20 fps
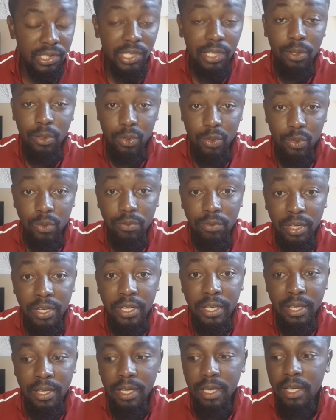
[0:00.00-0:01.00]
They're also
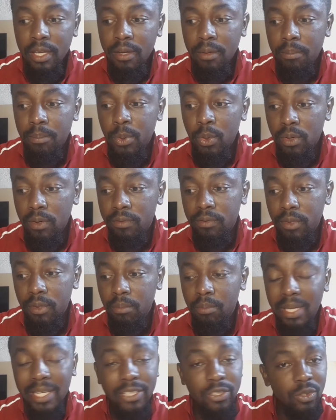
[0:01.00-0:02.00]
very beautiful,
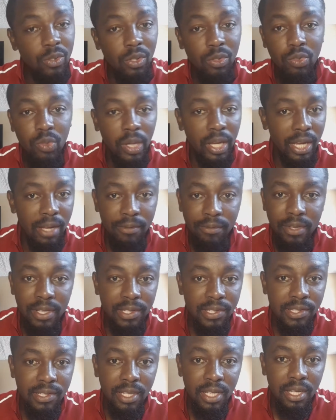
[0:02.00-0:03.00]
but it's not your
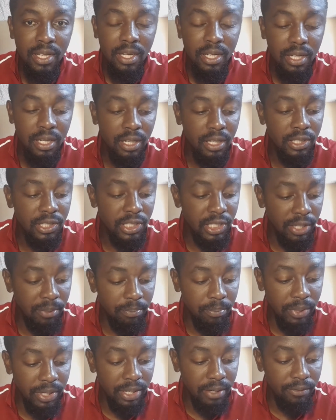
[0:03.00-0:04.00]
heaviest
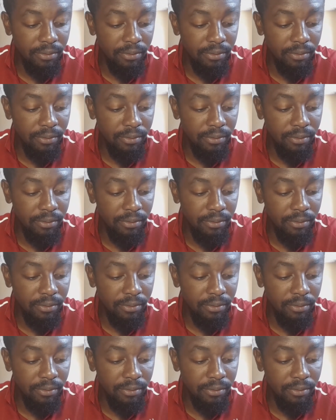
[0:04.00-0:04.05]
sheep breed.